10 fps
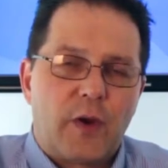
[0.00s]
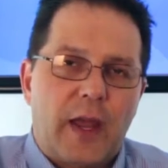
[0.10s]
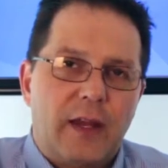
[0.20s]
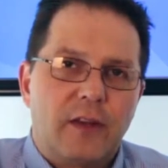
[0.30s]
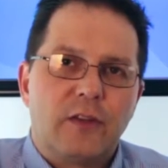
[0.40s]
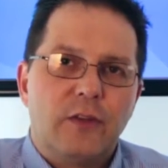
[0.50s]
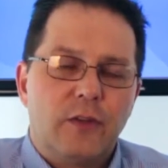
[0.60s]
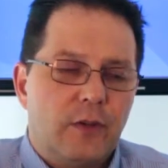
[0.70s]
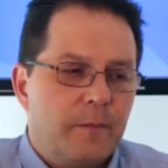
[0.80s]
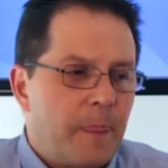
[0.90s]

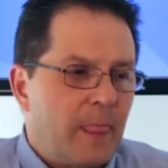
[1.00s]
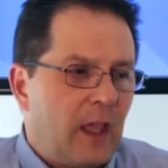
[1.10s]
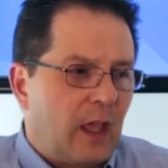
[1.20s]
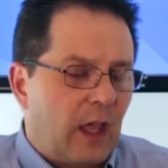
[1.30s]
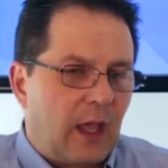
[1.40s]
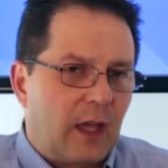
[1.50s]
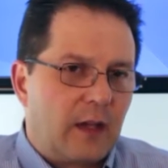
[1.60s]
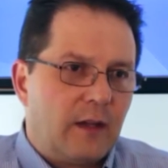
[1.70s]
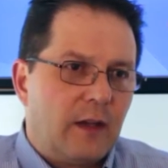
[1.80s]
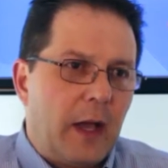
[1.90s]
gratitude.
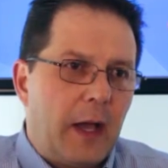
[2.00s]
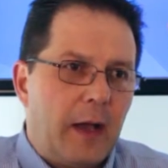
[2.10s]
And